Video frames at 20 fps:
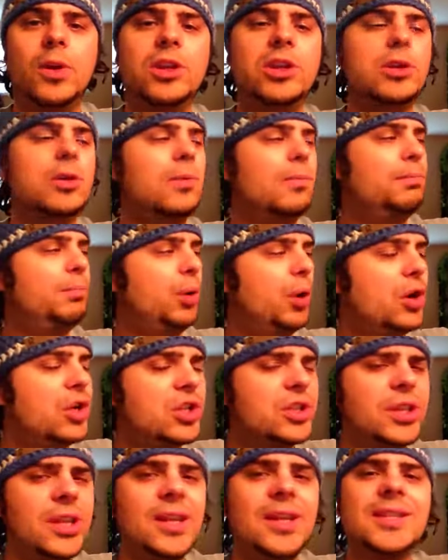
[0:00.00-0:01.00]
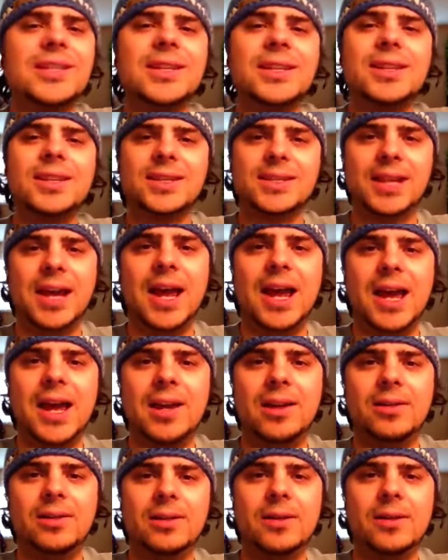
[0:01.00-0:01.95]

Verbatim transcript: when you push things to the side.